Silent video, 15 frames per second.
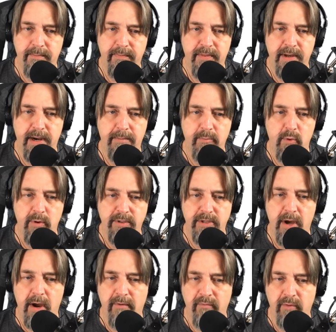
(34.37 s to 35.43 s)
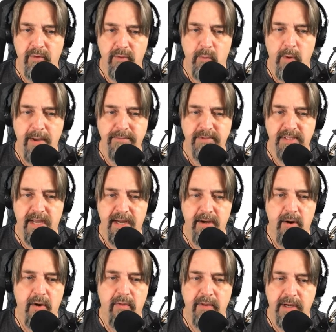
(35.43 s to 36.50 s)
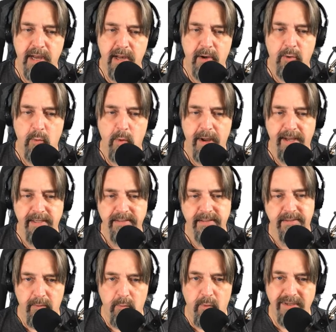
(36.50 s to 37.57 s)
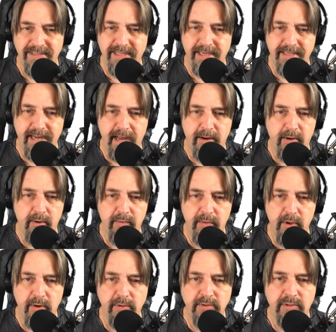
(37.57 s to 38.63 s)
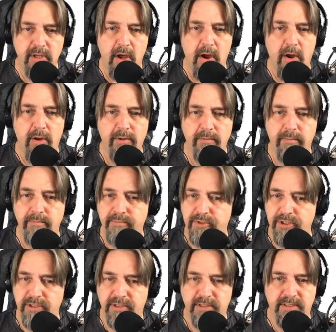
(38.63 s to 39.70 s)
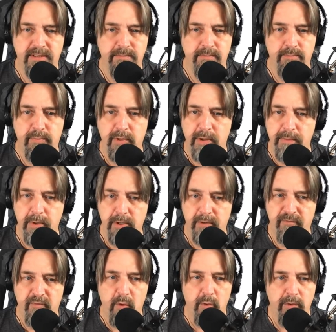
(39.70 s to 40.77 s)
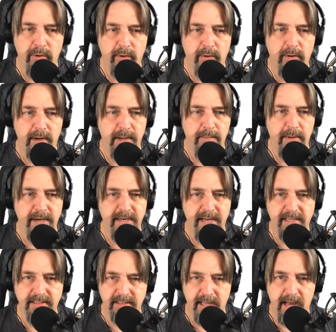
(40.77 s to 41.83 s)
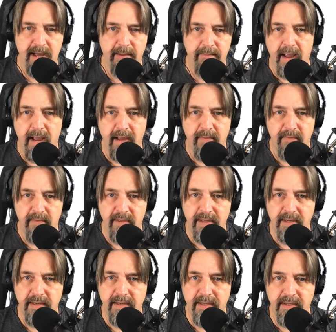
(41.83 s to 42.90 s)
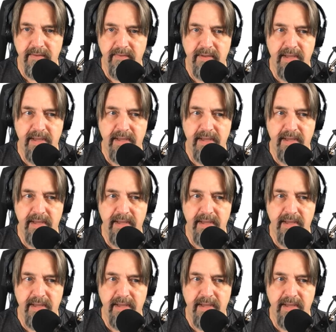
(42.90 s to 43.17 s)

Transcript: that I'm going to offer on the website, all the colorways. Once I download those, I'll just put them on a folder in my desktop. And then in the